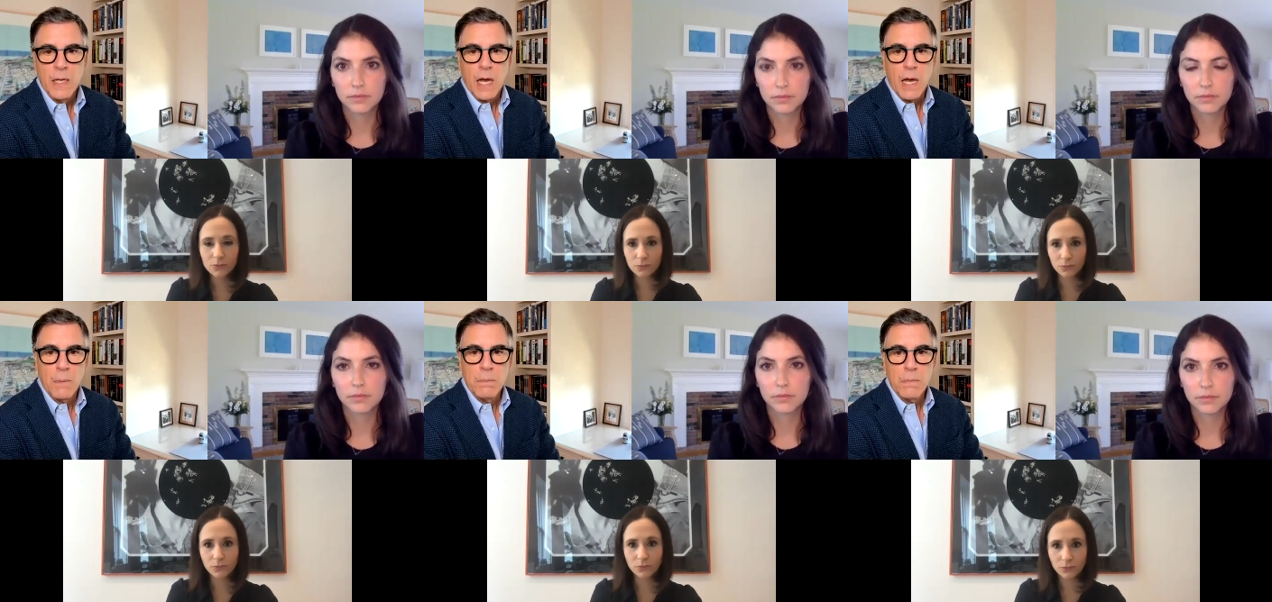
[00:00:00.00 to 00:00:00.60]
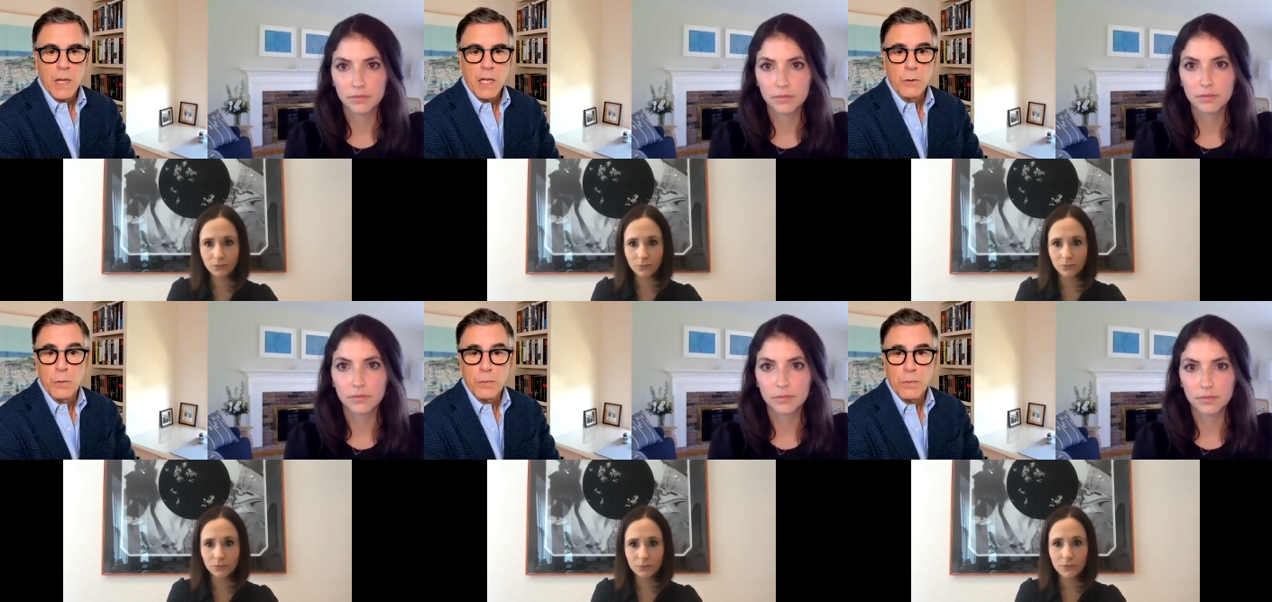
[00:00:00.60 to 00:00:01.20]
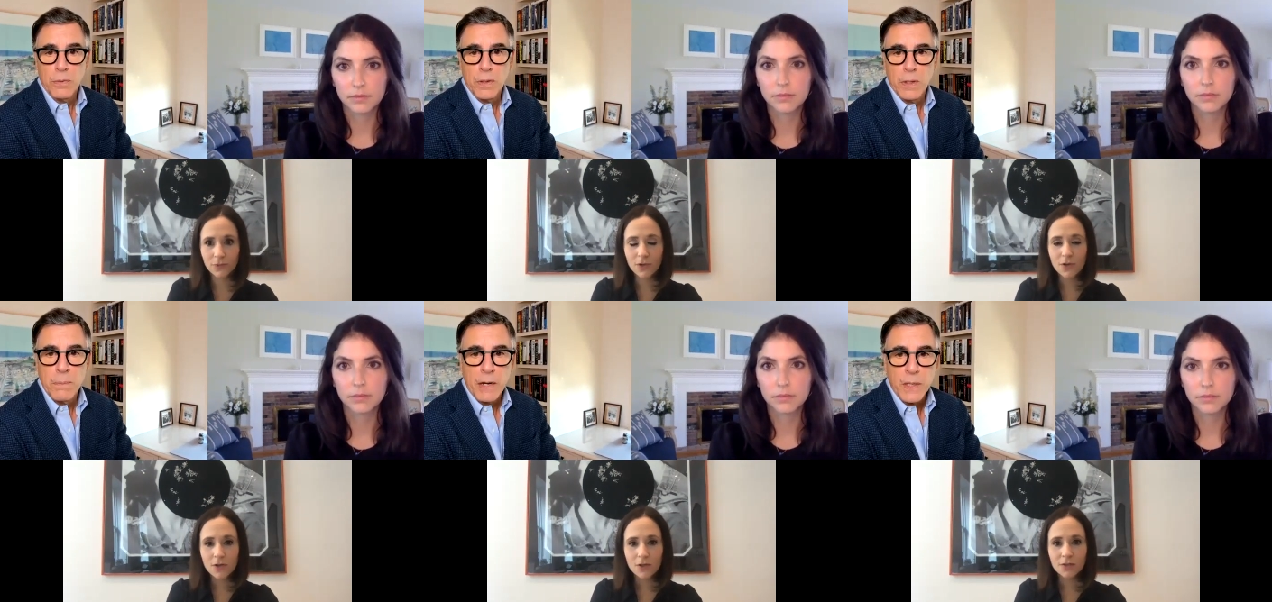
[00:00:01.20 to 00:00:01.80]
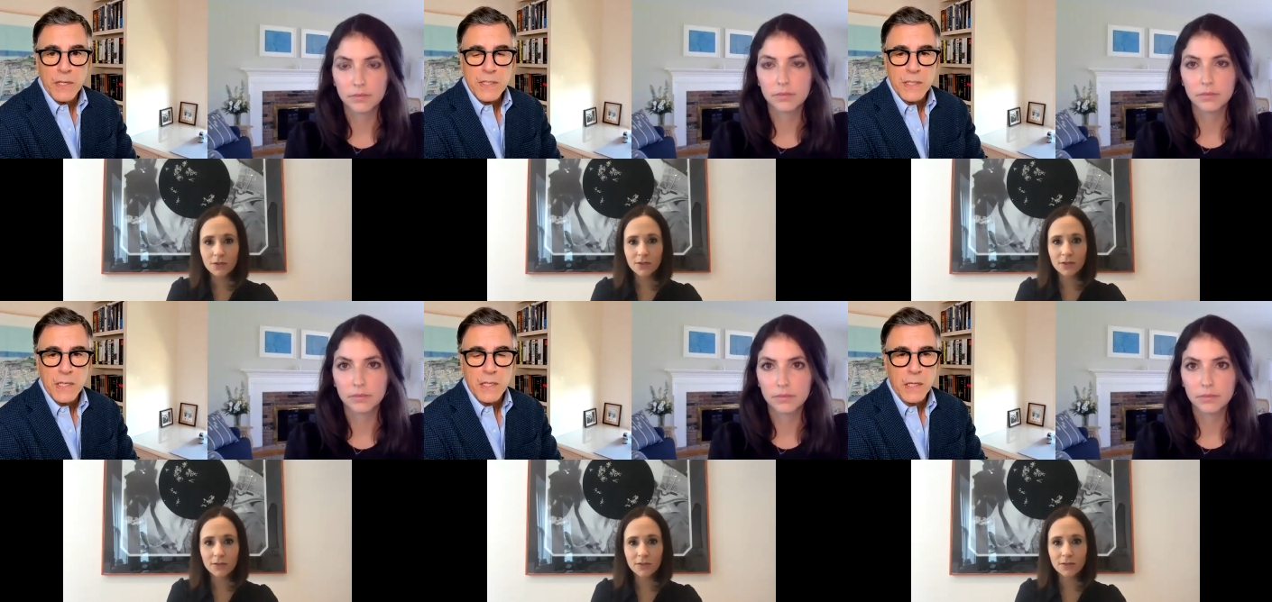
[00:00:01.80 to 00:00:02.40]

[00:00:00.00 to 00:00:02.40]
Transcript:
Speaker 1: um, and in many ways the